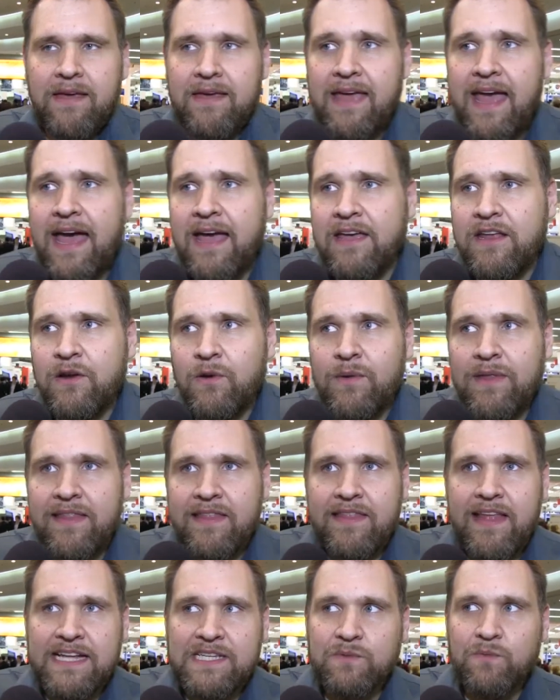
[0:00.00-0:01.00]
Yeah, you know,
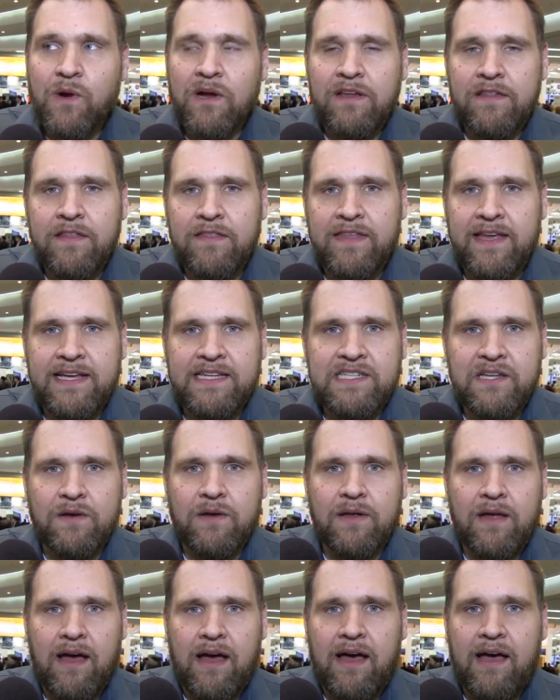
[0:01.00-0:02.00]
that's one of the things
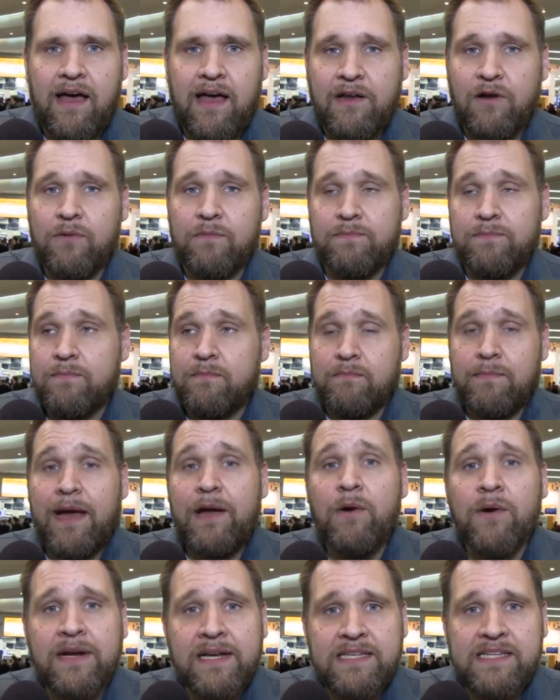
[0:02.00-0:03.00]
that I know
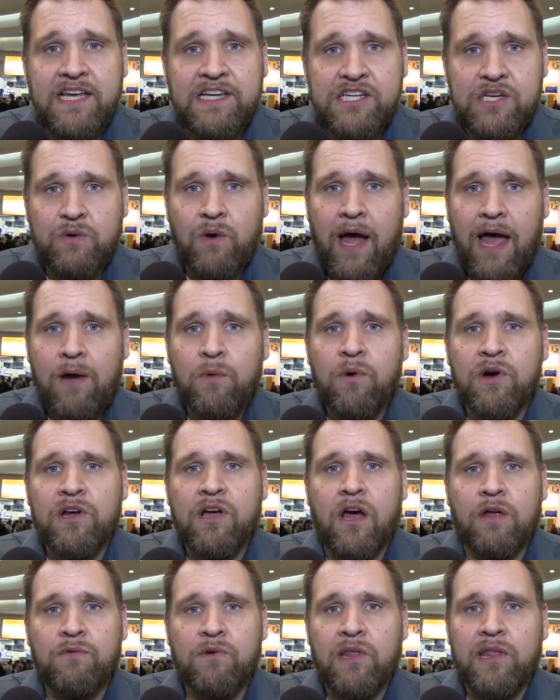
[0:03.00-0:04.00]
my organization, I
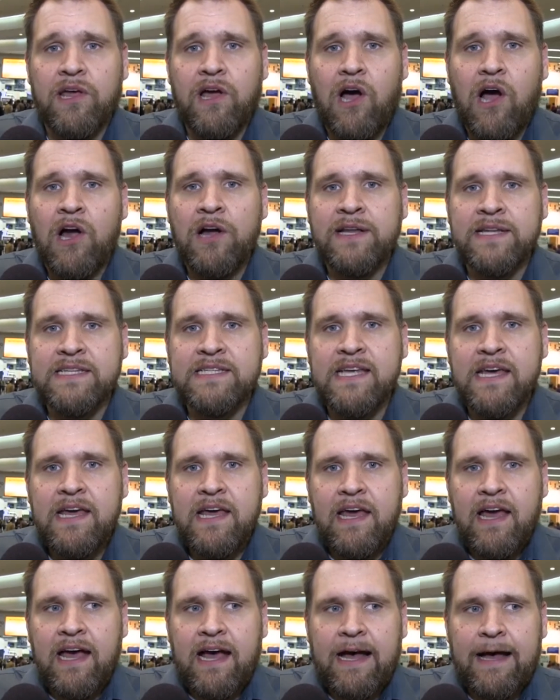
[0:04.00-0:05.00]
work on really hard is
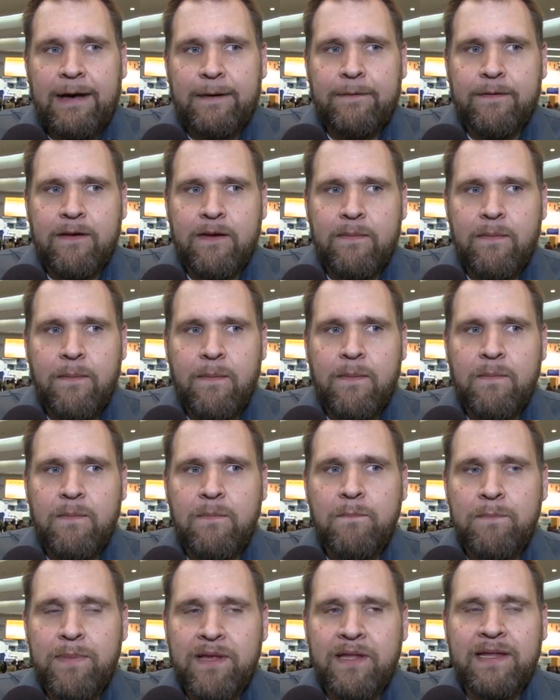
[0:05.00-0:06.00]
uh,
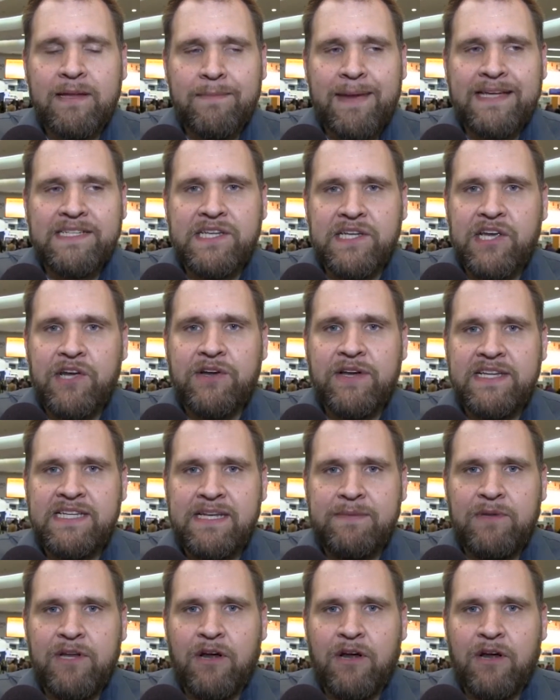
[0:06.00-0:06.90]
building my security team.